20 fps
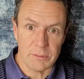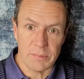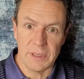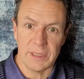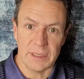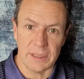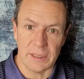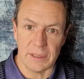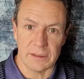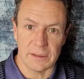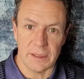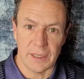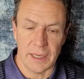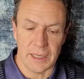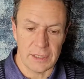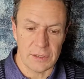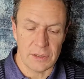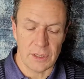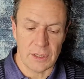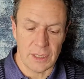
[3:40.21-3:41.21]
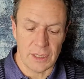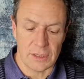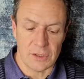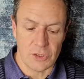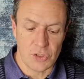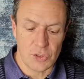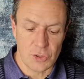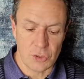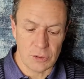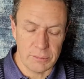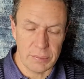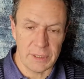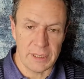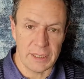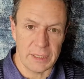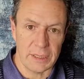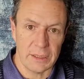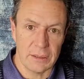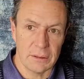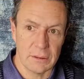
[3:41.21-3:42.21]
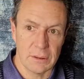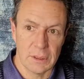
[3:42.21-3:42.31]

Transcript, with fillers: being and and should be